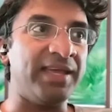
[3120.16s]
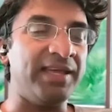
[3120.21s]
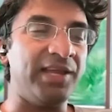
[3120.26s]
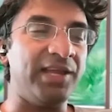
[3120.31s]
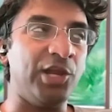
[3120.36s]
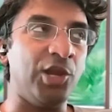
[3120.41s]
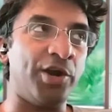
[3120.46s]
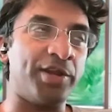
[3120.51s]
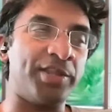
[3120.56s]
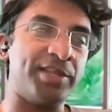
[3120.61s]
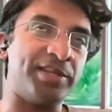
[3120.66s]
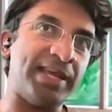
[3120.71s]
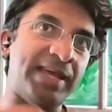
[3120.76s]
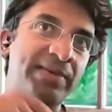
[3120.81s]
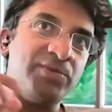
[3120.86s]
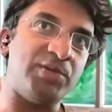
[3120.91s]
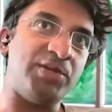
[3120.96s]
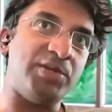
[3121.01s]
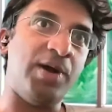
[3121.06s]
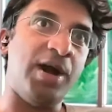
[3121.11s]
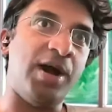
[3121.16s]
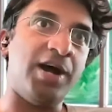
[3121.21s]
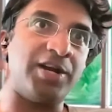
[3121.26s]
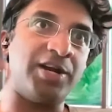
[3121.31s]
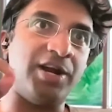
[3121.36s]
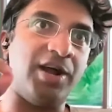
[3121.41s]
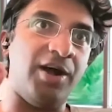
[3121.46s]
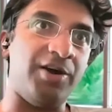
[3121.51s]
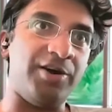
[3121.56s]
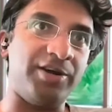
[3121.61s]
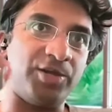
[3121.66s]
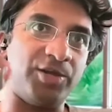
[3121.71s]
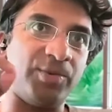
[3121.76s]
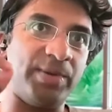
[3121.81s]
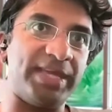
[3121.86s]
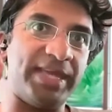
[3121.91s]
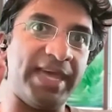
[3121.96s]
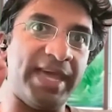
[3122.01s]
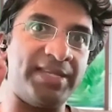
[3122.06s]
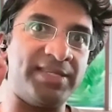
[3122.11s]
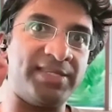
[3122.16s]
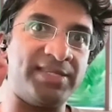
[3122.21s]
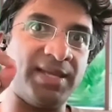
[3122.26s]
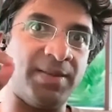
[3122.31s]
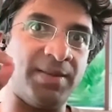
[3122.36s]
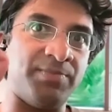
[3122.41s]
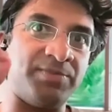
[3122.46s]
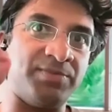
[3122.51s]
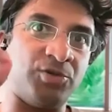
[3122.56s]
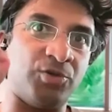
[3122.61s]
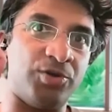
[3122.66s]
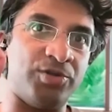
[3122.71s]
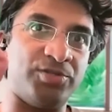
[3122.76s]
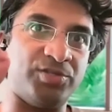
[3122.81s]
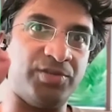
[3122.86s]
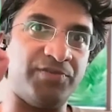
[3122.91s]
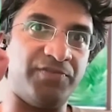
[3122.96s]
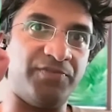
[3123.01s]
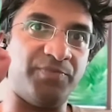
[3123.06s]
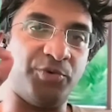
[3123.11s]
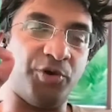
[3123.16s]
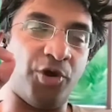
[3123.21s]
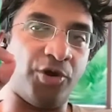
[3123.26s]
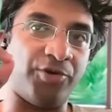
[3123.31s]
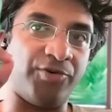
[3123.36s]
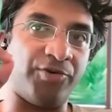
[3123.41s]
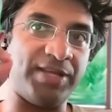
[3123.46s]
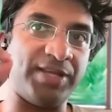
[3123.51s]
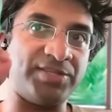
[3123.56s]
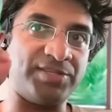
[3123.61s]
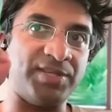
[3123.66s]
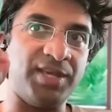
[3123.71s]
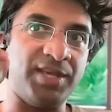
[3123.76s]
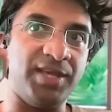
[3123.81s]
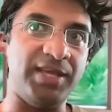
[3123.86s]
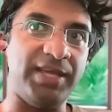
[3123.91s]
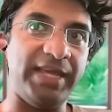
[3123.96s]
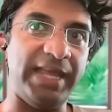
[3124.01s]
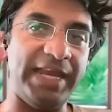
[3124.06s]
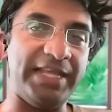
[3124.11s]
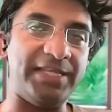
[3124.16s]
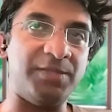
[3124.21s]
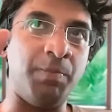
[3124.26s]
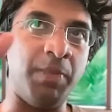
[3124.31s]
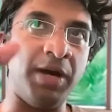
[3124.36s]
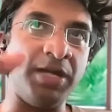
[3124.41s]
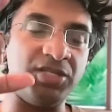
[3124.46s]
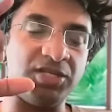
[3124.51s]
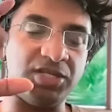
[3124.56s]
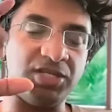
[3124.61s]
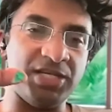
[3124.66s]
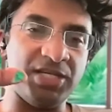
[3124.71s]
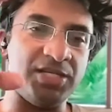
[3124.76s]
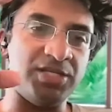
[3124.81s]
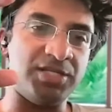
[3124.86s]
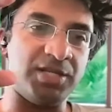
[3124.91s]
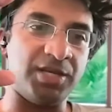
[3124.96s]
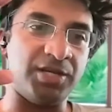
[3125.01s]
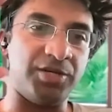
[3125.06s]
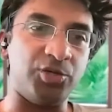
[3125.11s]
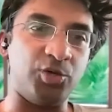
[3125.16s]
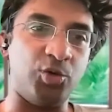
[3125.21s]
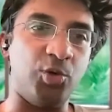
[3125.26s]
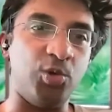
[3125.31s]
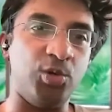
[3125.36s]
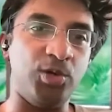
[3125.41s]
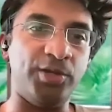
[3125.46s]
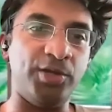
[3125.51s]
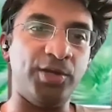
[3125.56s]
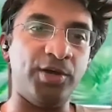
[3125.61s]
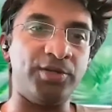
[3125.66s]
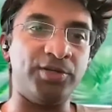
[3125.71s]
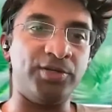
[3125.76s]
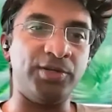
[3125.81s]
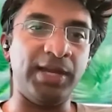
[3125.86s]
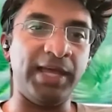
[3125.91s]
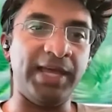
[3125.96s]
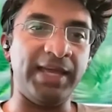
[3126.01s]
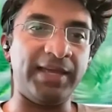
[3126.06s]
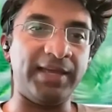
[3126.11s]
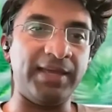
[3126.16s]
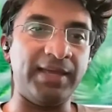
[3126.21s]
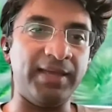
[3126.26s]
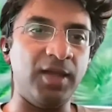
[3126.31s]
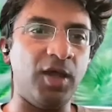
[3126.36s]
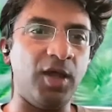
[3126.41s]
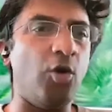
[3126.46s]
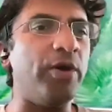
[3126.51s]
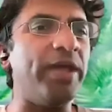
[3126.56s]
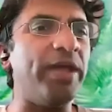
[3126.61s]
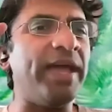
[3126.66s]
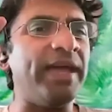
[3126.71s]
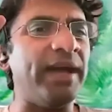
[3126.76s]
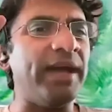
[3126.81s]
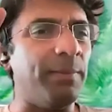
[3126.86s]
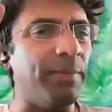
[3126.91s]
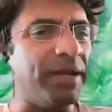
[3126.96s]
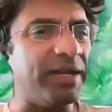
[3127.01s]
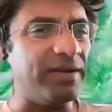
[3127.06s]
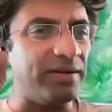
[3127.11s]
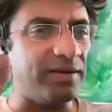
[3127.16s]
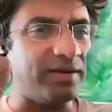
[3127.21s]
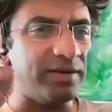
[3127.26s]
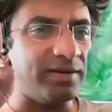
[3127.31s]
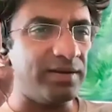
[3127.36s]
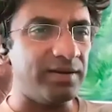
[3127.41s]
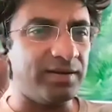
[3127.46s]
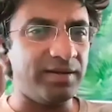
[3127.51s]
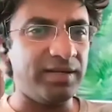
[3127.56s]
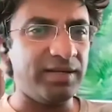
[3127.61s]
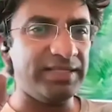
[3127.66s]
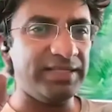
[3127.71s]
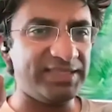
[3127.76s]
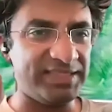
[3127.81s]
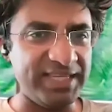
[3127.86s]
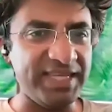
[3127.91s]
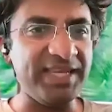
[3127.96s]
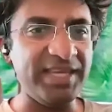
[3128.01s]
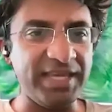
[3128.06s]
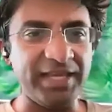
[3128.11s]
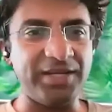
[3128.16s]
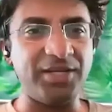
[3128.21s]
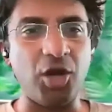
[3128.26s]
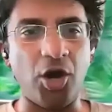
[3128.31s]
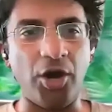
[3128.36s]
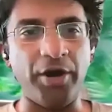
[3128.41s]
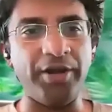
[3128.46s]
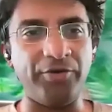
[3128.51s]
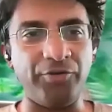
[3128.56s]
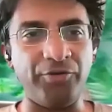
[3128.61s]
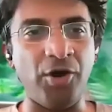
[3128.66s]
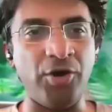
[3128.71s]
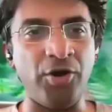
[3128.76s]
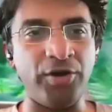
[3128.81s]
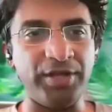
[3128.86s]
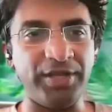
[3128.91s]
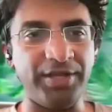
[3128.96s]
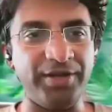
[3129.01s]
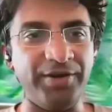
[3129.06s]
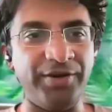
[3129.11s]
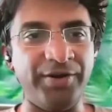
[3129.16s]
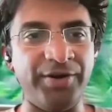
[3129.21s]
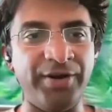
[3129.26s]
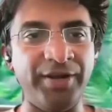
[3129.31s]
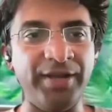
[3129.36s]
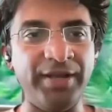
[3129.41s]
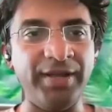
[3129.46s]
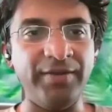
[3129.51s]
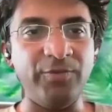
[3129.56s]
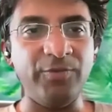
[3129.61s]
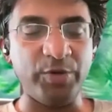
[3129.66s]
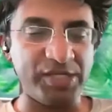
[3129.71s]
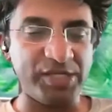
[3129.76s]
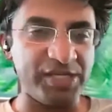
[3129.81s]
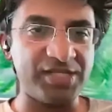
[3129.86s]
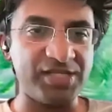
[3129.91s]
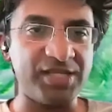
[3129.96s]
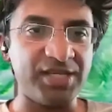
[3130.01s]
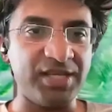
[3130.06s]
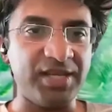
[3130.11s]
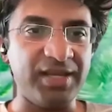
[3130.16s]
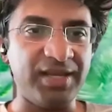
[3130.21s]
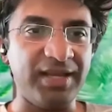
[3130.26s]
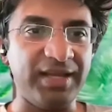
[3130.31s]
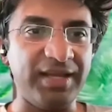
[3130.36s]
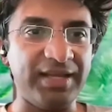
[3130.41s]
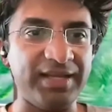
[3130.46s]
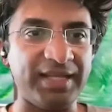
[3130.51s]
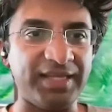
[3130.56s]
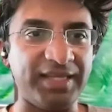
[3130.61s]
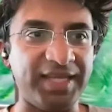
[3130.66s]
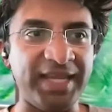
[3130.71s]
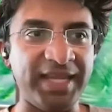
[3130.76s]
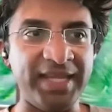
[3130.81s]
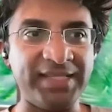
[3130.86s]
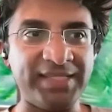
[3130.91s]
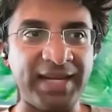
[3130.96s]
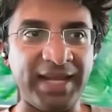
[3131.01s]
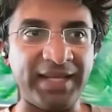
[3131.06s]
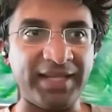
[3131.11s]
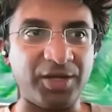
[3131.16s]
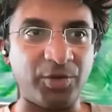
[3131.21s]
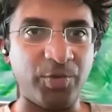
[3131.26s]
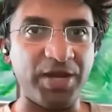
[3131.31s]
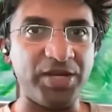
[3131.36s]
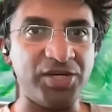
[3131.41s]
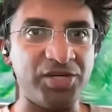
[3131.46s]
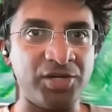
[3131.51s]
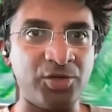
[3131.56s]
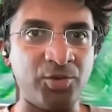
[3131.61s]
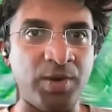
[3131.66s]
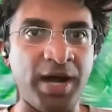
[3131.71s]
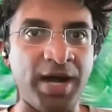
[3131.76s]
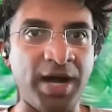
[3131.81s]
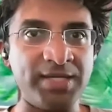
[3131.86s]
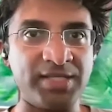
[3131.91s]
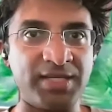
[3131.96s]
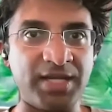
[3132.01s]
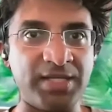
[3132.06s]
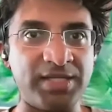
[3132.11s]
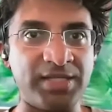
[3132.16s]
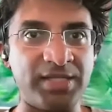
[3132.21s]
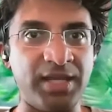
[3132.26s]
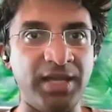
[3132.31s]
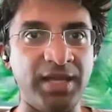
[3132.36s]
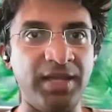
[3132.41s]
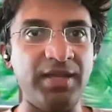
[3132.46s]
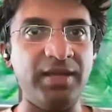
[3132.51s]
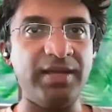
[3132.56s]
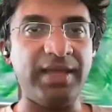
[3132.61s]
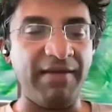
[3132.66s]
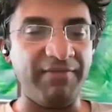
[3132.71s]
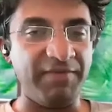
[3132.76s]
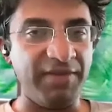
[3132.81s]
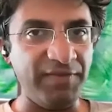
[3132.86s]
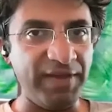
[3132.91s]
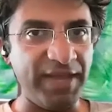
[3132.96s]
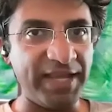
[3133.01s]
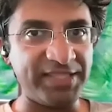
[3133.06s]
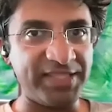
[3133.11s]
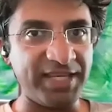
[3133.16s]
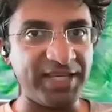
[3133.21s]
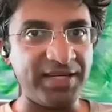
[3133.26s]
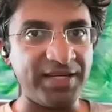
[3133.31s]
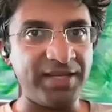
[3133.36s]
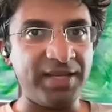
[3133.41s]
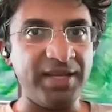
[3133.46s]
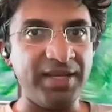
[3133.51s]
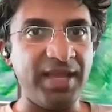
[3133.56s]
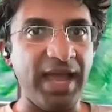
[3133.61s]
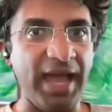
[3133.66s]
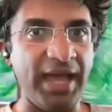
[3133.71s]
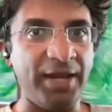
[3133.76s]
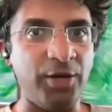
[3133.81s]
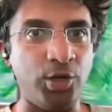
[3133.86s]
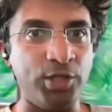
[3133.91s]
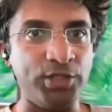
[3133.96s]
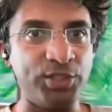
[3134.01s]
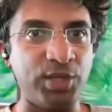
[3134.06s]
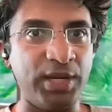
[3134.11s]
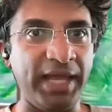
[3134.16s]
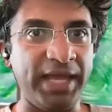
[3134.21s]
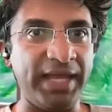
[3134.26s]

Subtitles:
a lot of the times when you argue against some sorts of progress, it is much easier to hold on to oh yeah, but see, it got it wrong here. Which is, the thing is the question to ask is, can we fix it? And also